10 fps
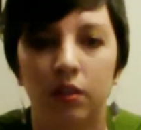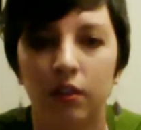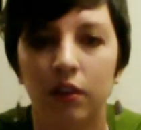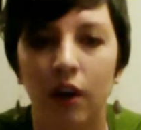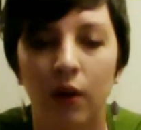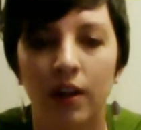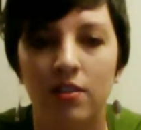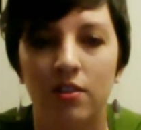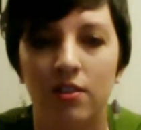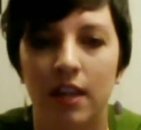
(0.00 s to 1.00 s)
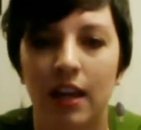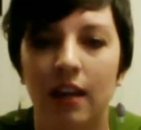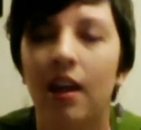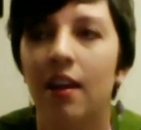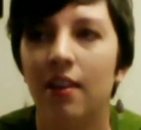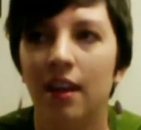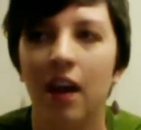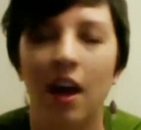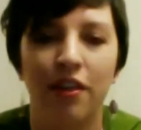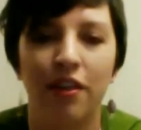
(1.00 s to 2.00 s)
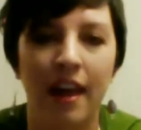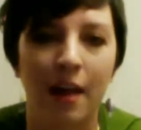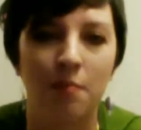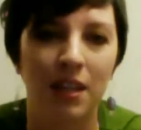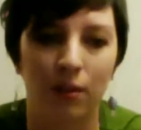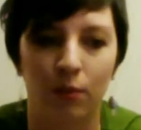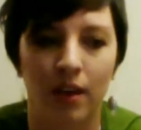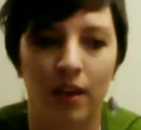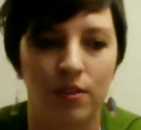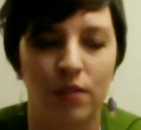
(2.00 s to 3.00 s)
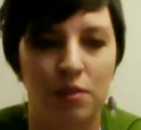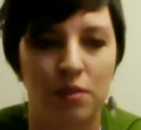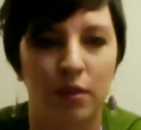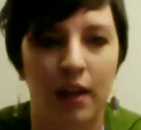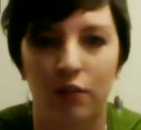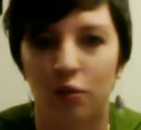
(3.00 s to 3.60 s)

You know, and it's just like, not they being the writers of Supernatural,